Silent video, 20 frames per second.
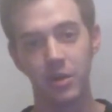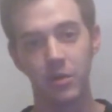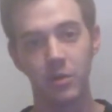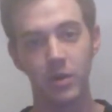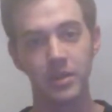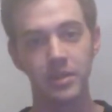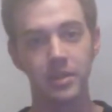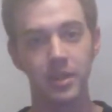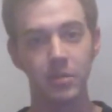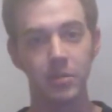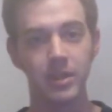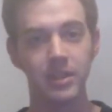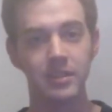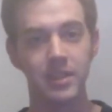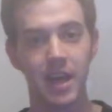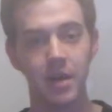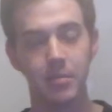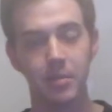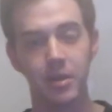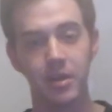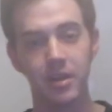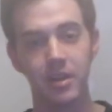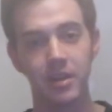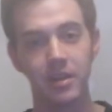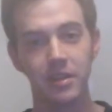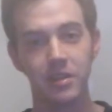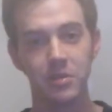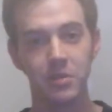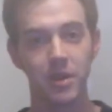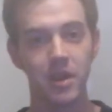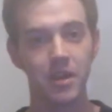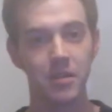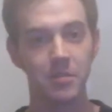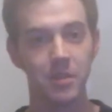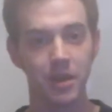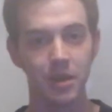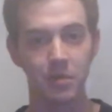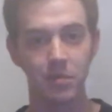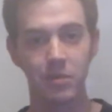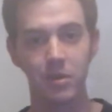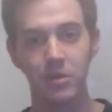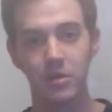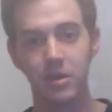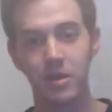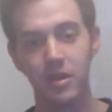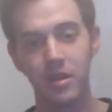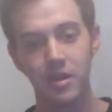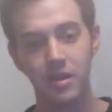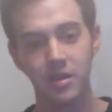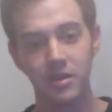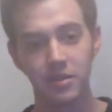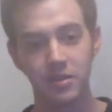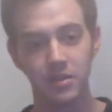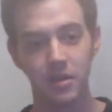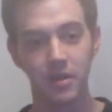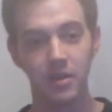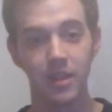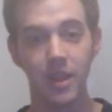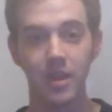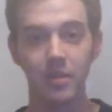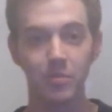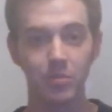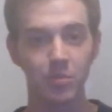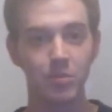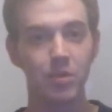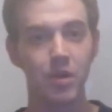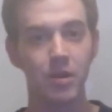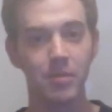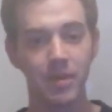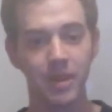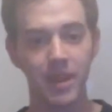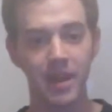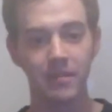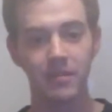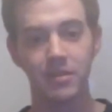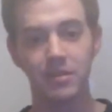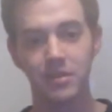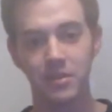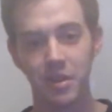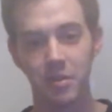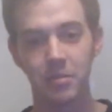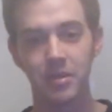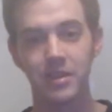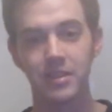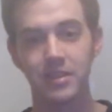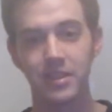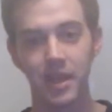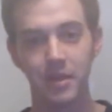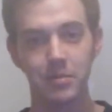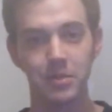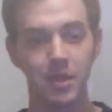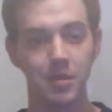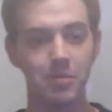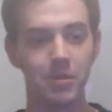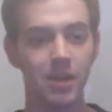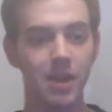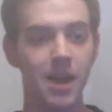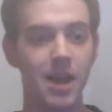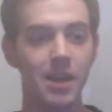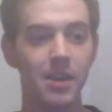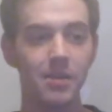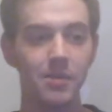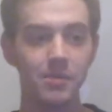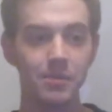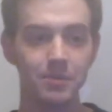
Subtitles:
one subway stop early each way on my commute, so that brought my average number of steps up a lot.